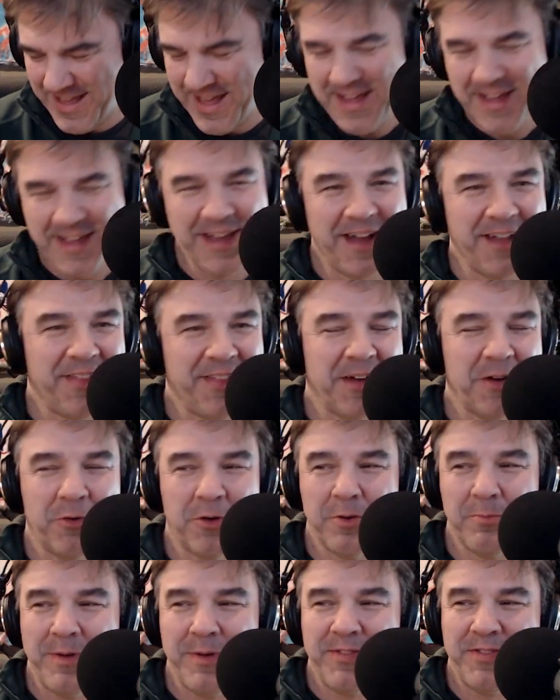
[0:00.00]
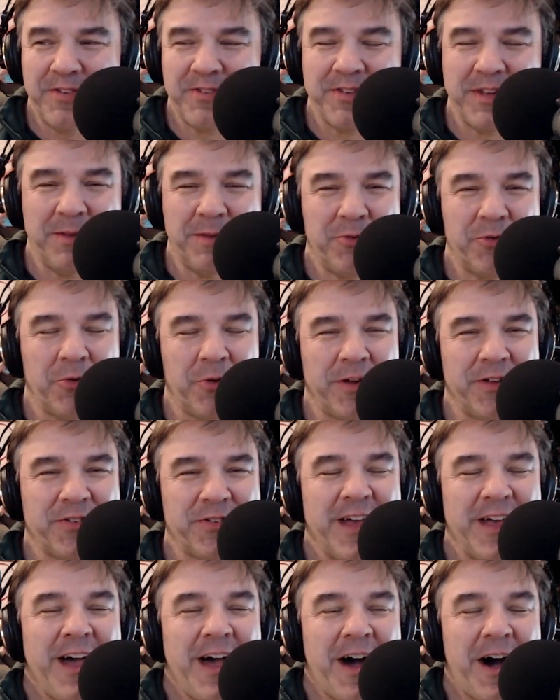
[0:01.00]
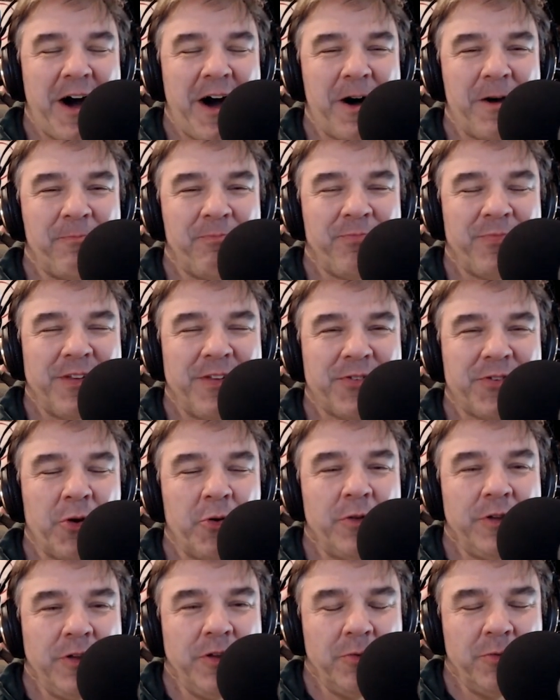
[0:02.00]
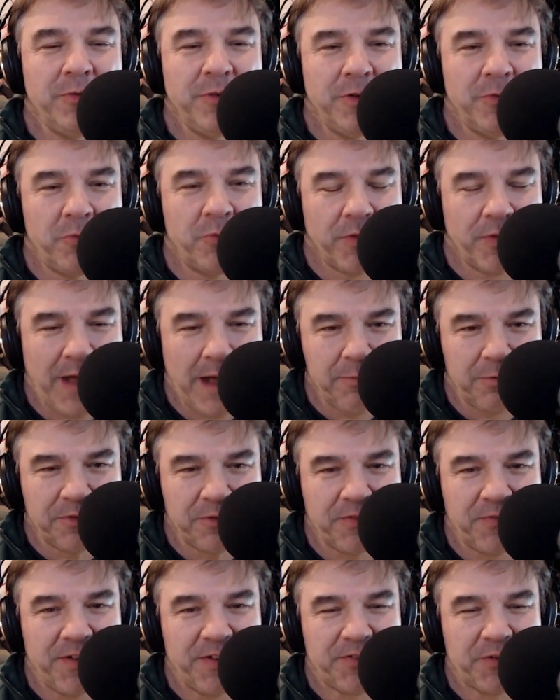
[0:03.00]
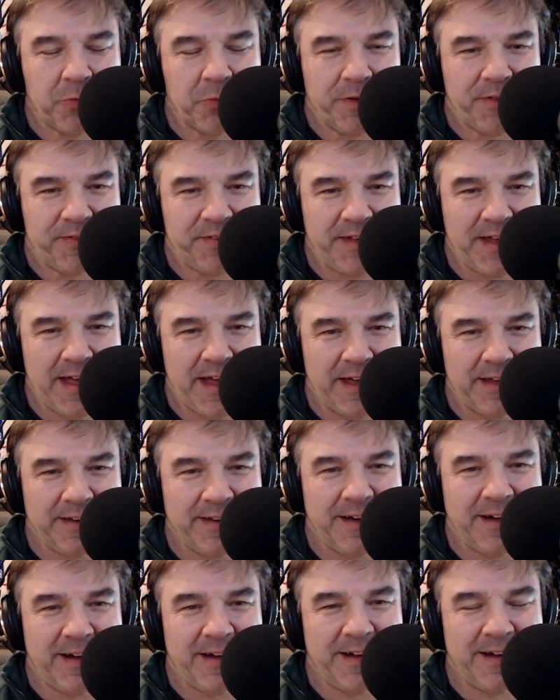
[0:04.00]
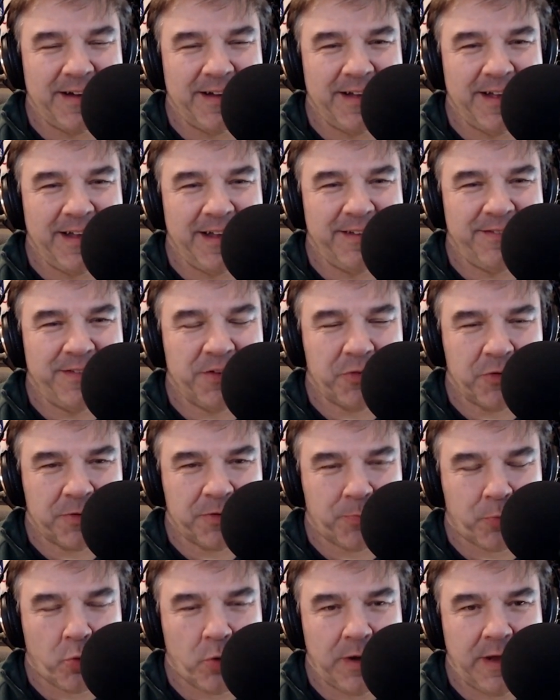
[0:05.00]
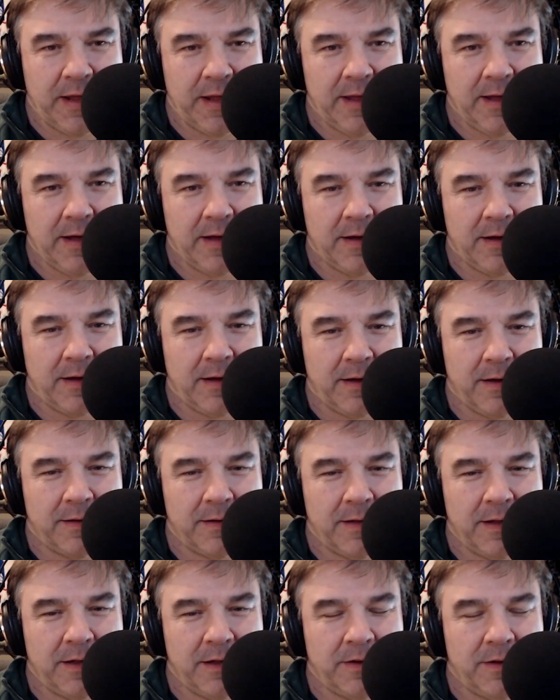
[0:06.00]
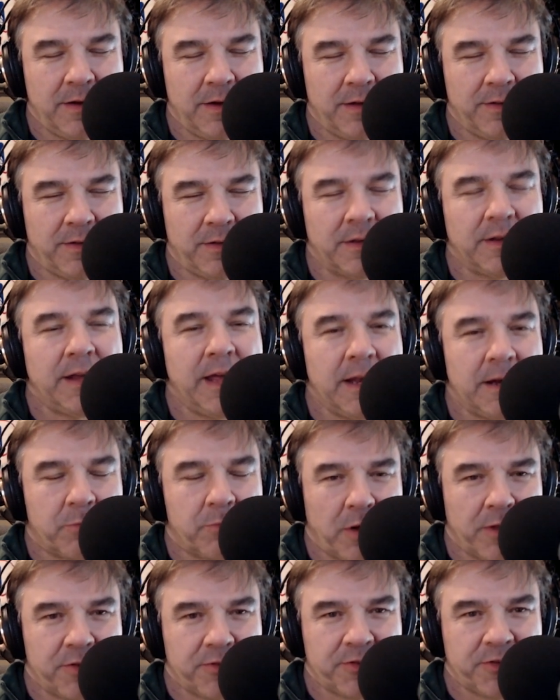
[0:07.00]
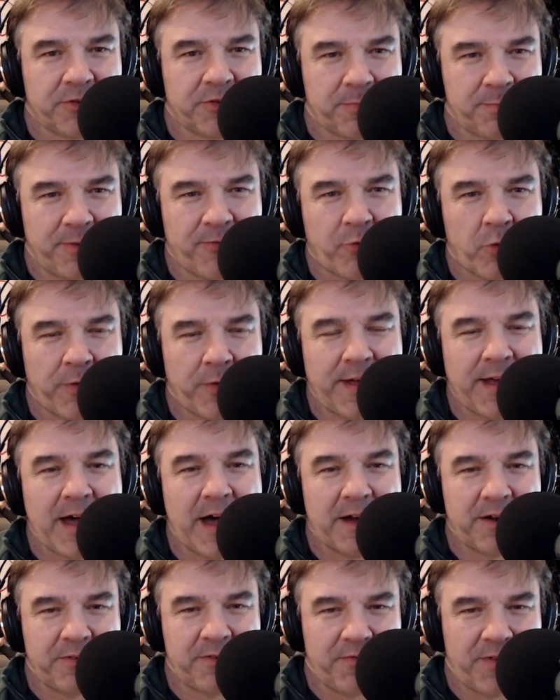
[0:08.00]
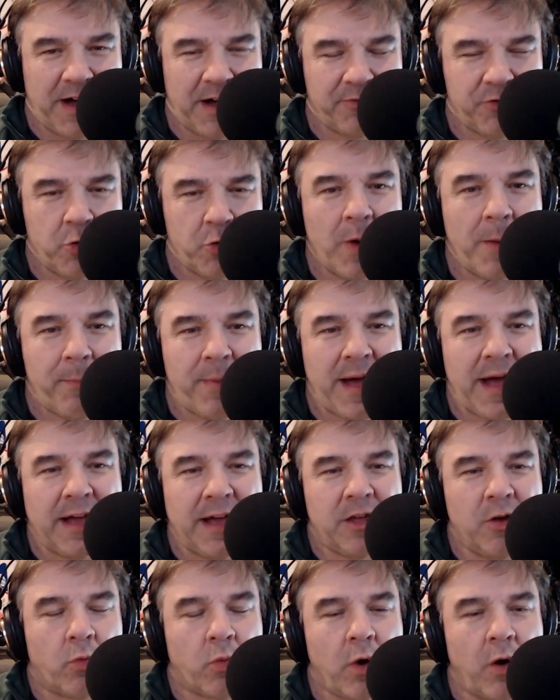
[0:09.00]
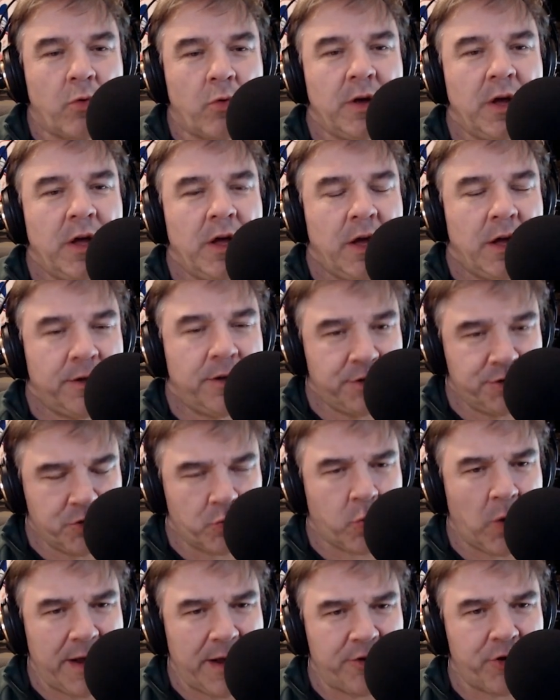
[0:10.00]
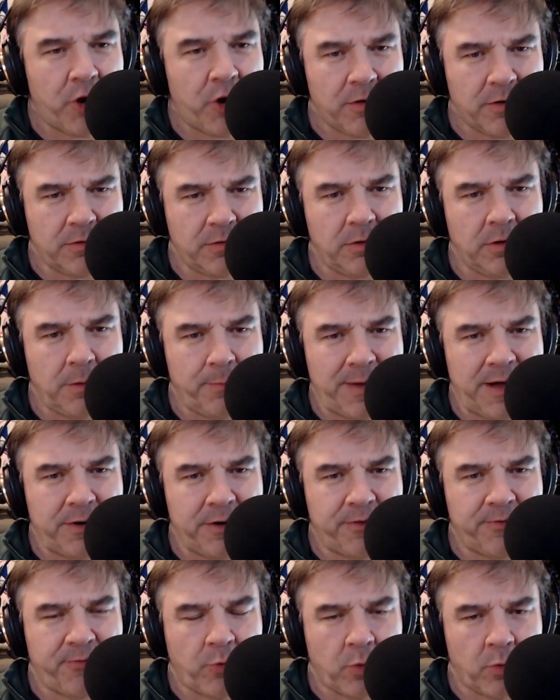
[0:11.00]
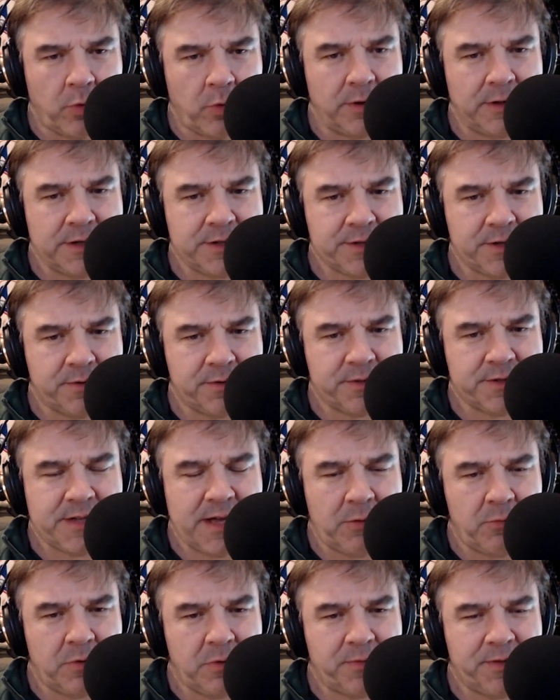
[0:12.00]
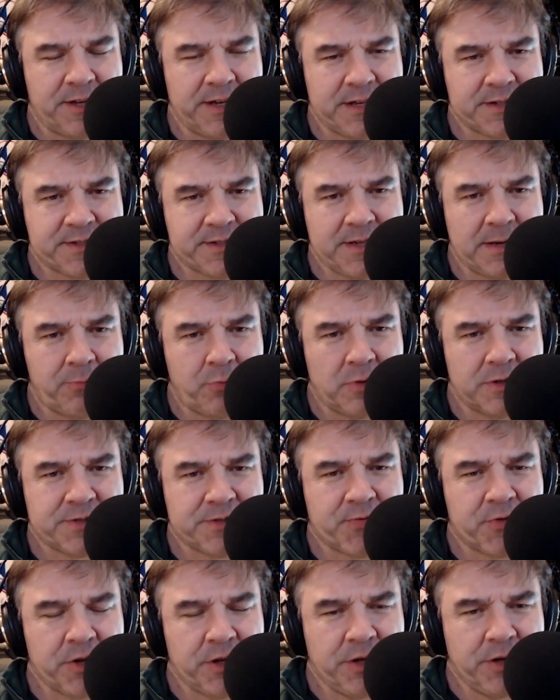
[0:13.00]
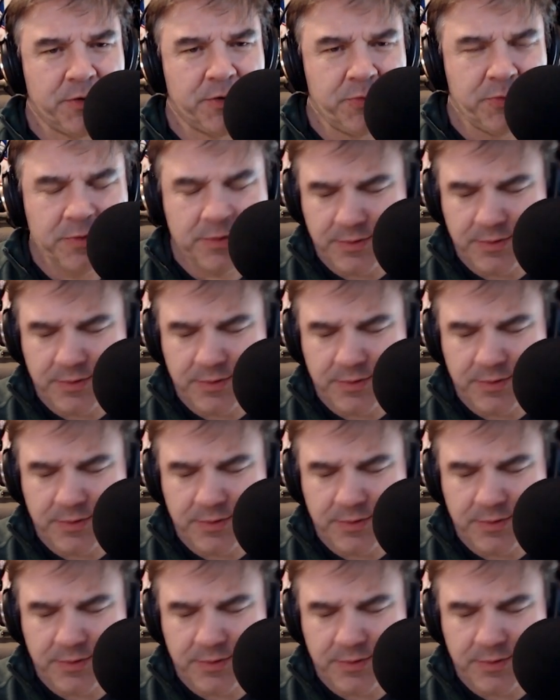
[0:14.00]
Yeah, I think I would have made the same choice. So you were able to visit with Dan, and this was pre the Lagina brothers. This is before they got involved. You went back. Did you write an article about it for Rolling Stone? Is that what the next step was for you?